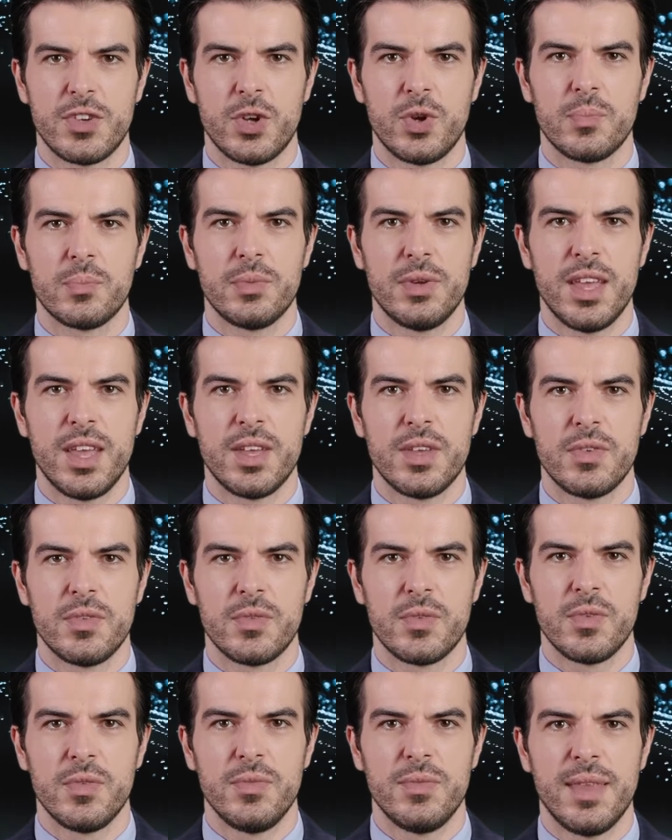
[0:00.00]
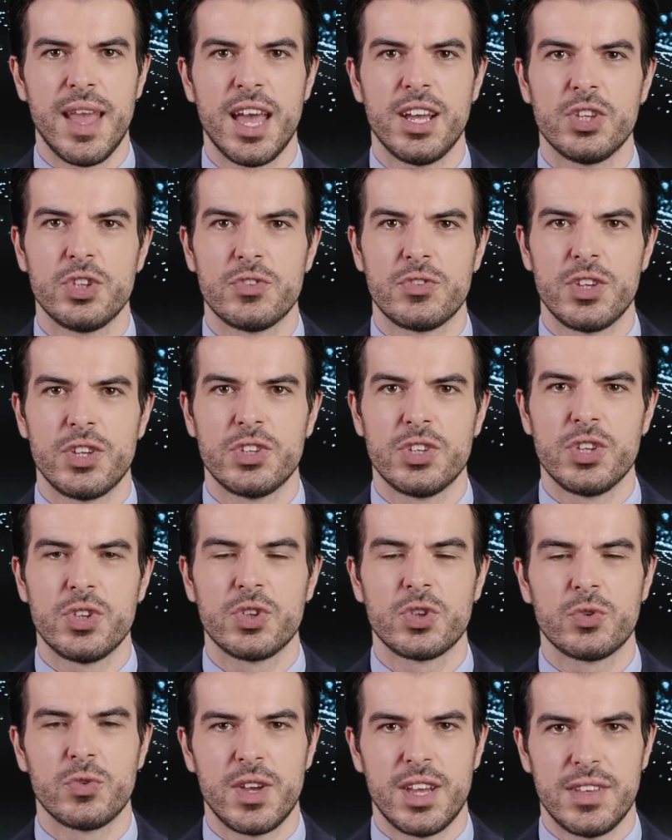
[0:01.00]
fair play, match
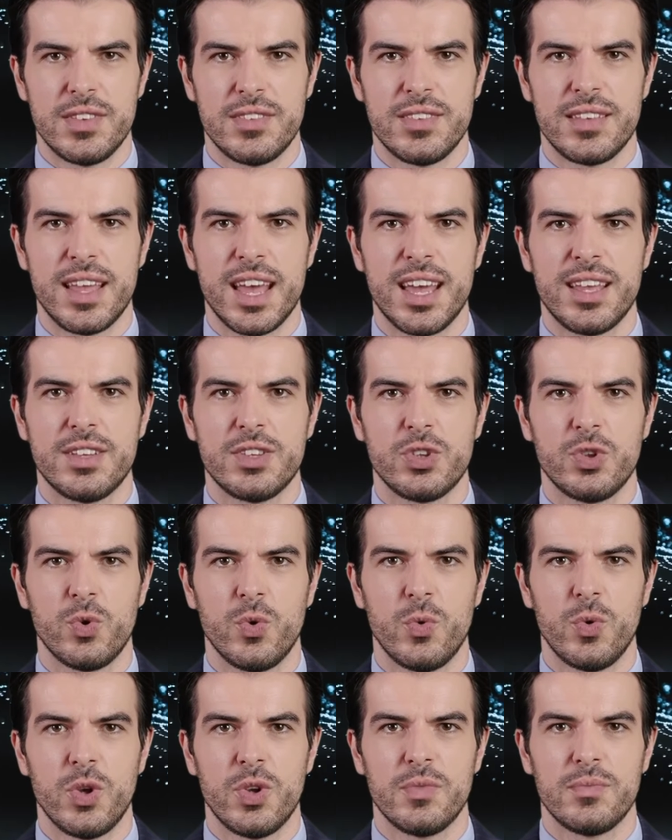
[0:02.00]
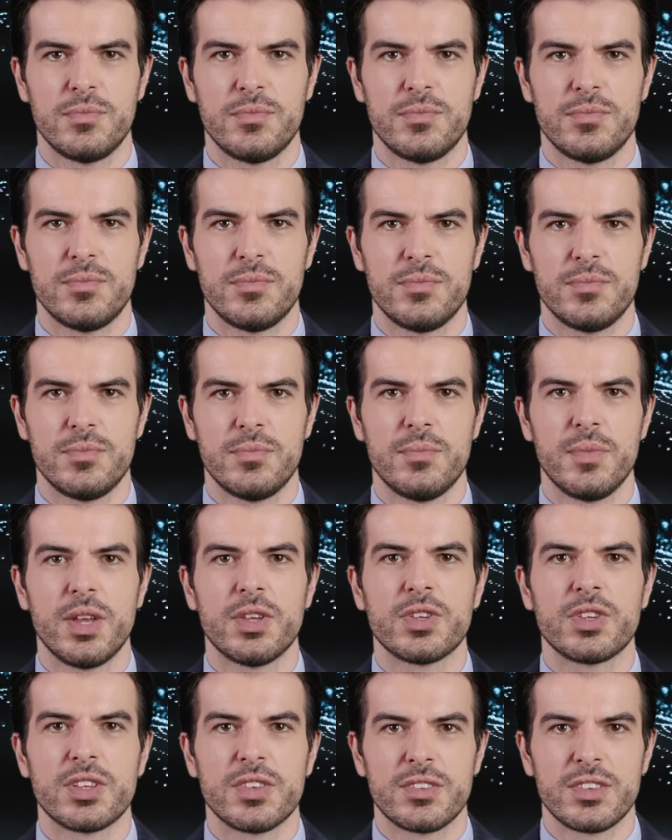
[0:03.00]
fixing strikes at its core.
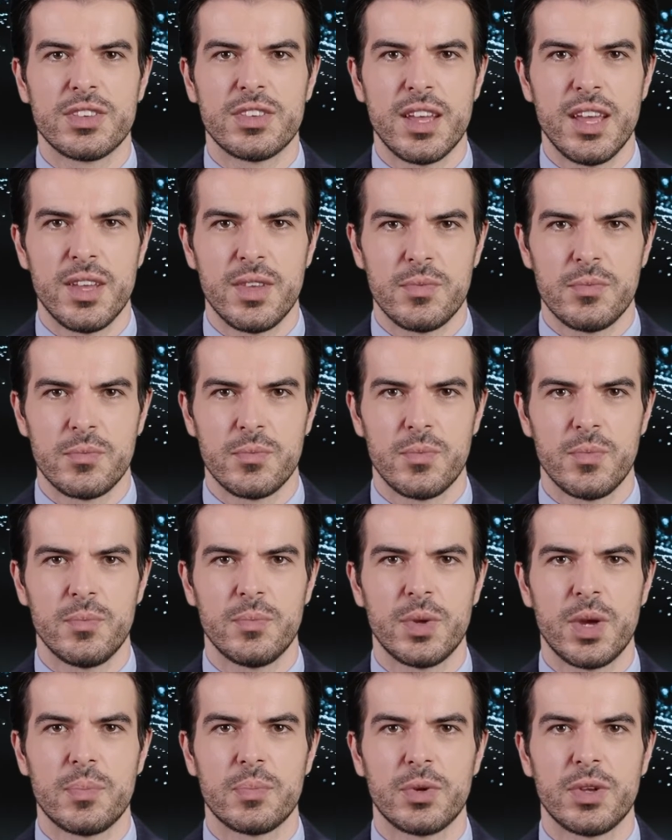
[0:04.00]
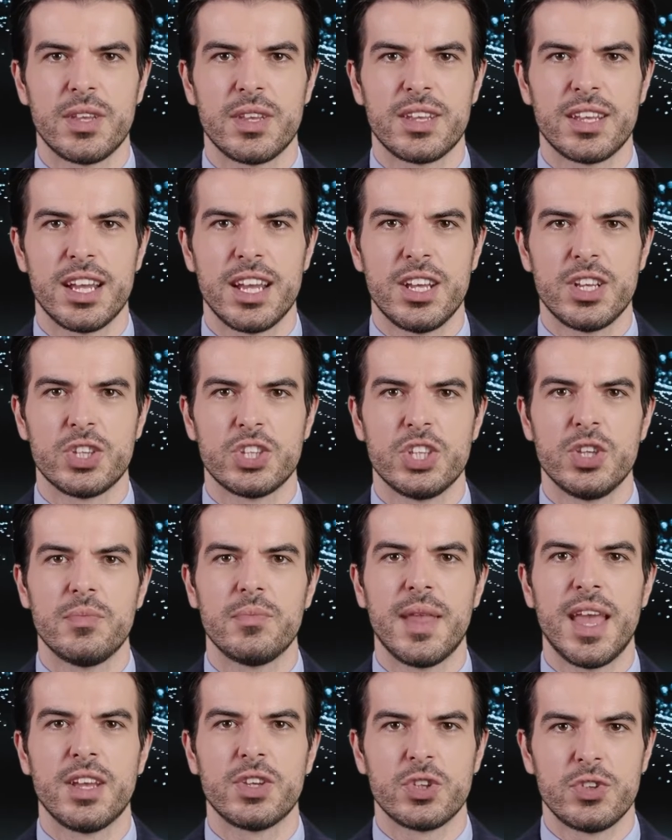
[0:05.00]
Most of the time, people engage
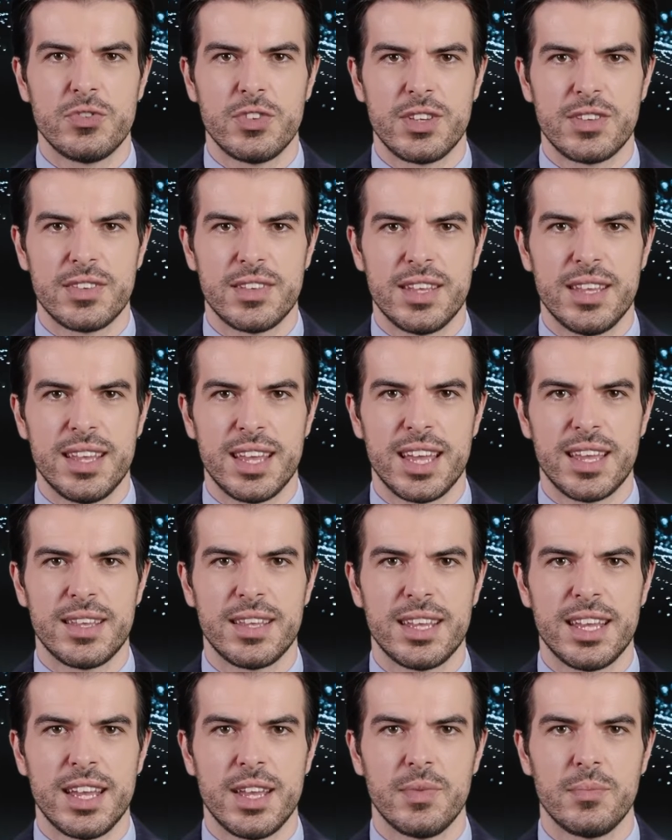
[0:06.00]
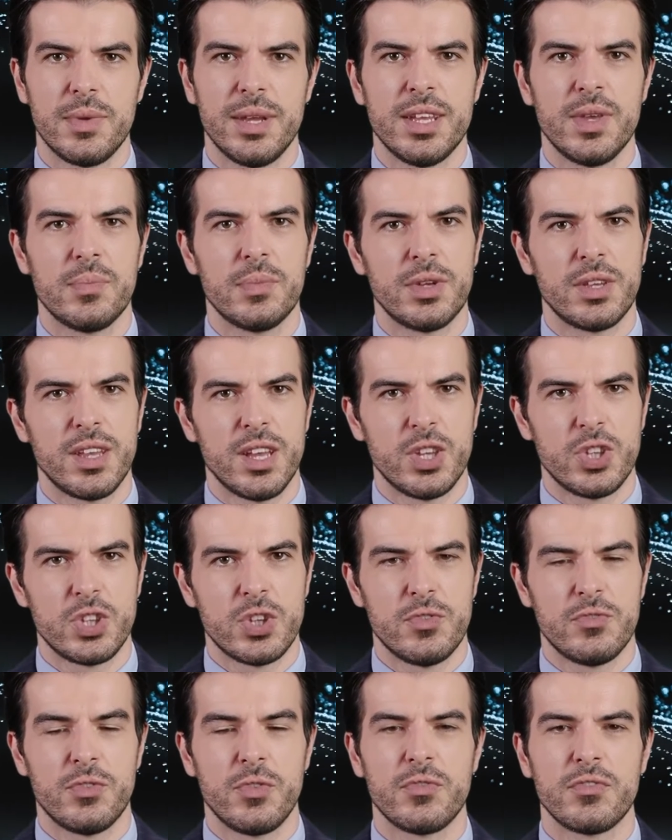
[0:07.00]
in match fixing and game
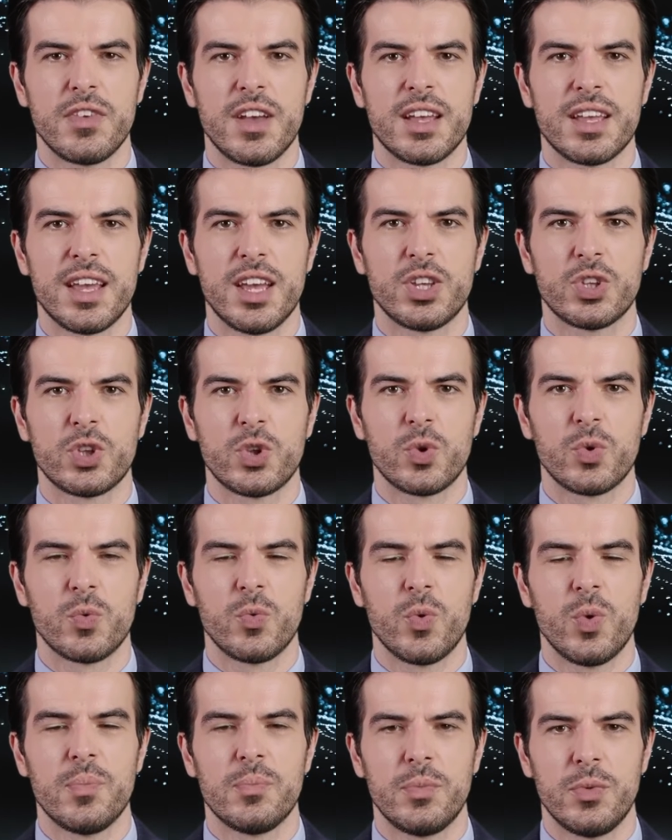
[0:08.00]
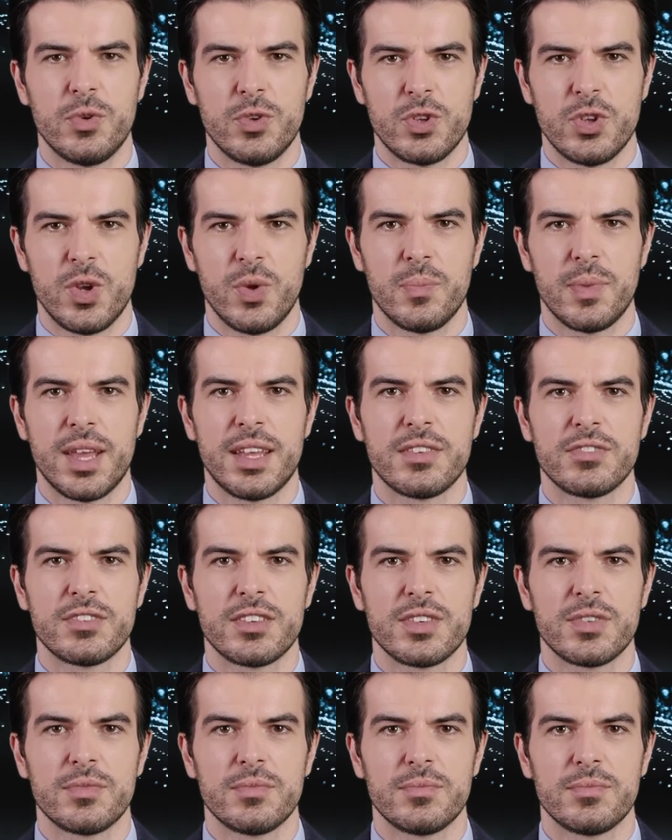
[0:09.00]
manipulation for financial or personal
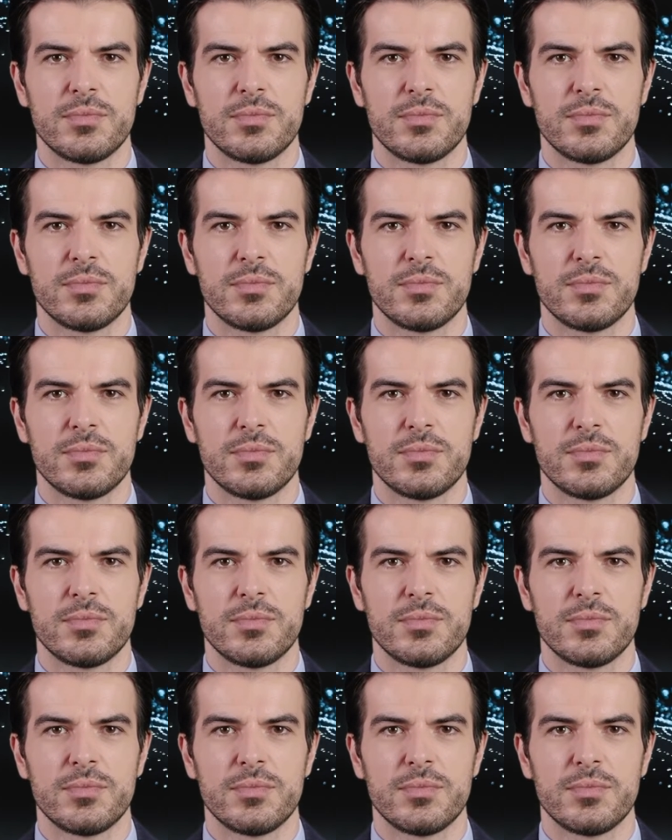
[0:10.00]
benefit.